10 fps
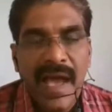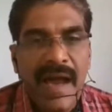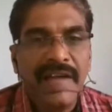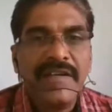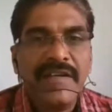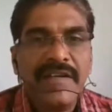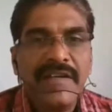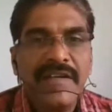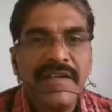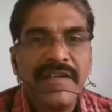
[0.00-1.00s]
And
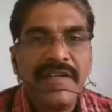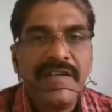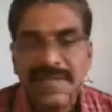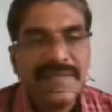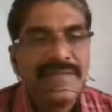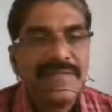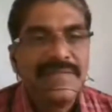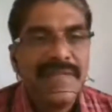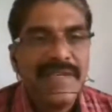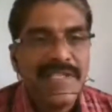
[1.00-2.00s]
regarding the
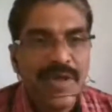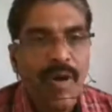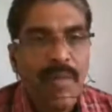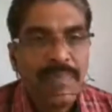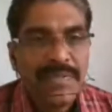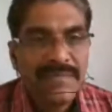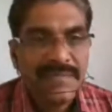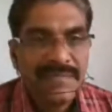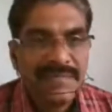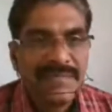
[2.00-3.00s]
scope
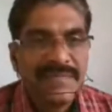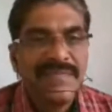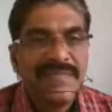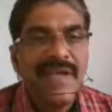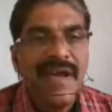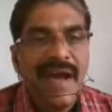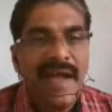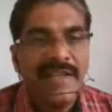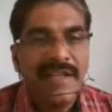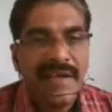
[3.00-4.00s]

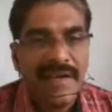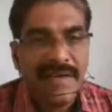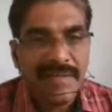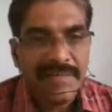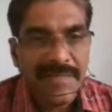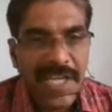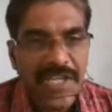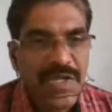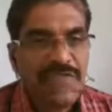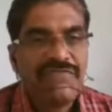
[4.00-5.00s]
and the
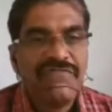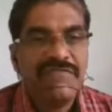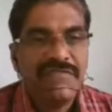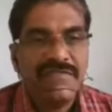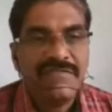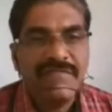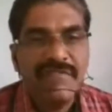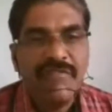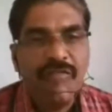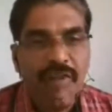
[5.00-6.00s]
nature of
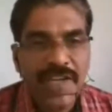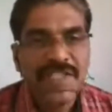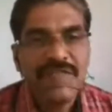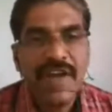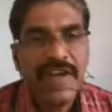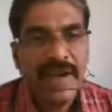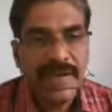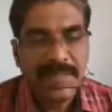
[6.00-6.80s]
works we have done,